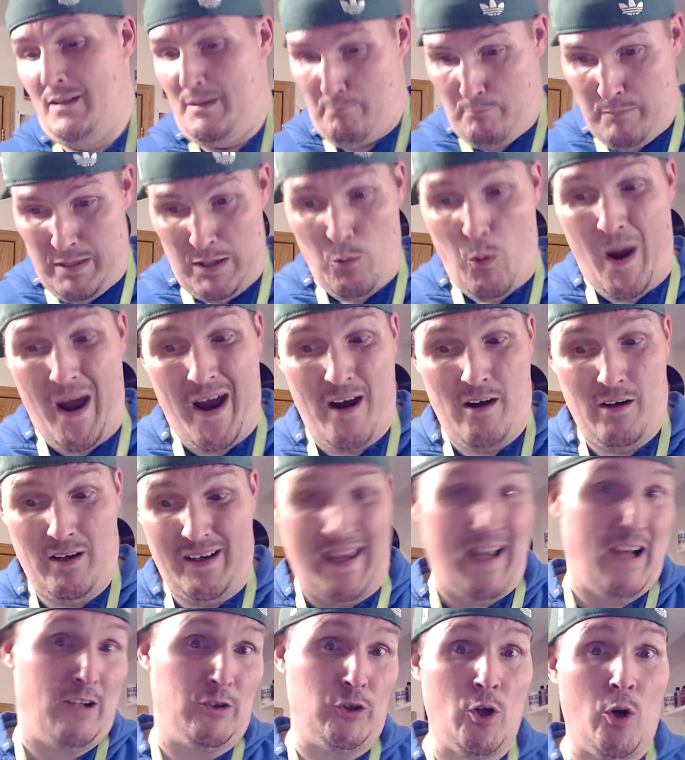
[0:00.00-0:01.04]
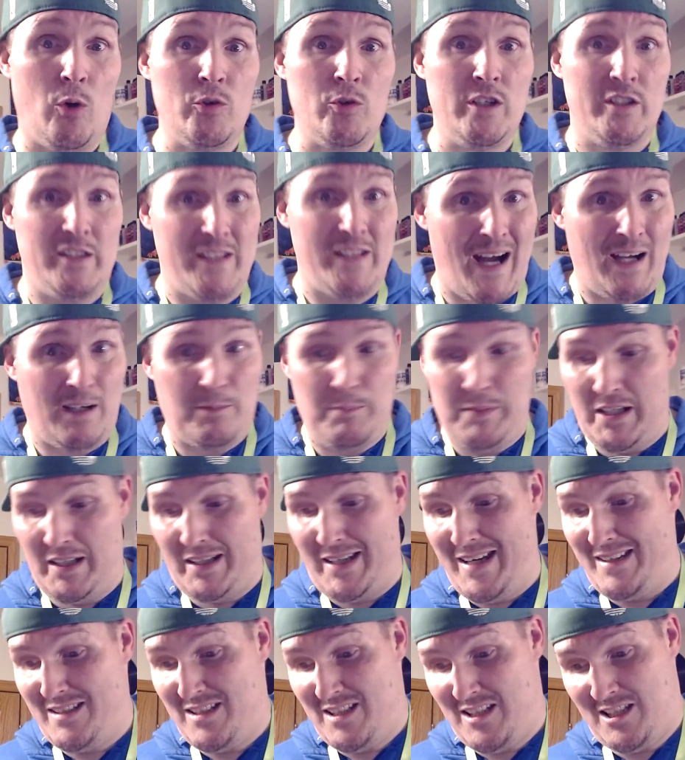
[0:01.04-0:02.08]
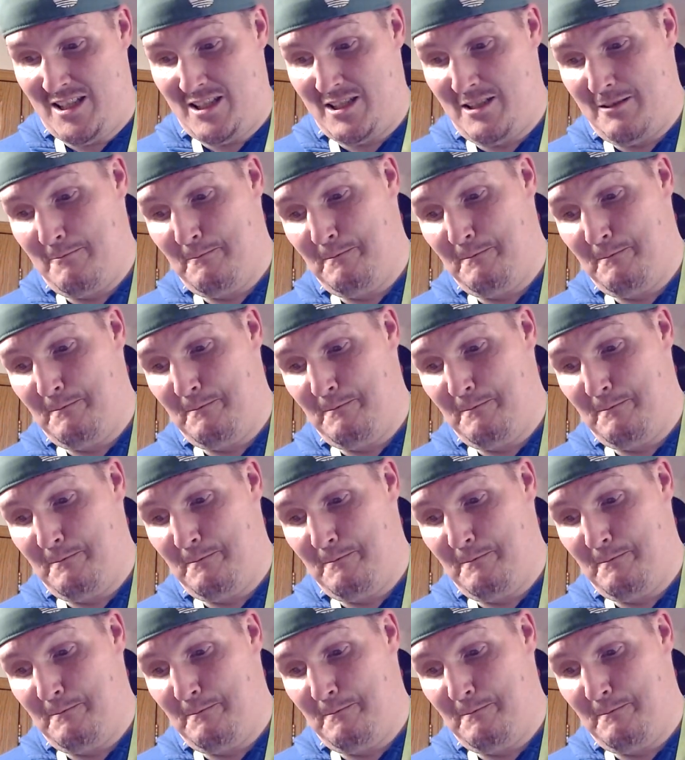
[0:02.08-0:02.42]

Beware, Caldonia, Knock Me a Kiss,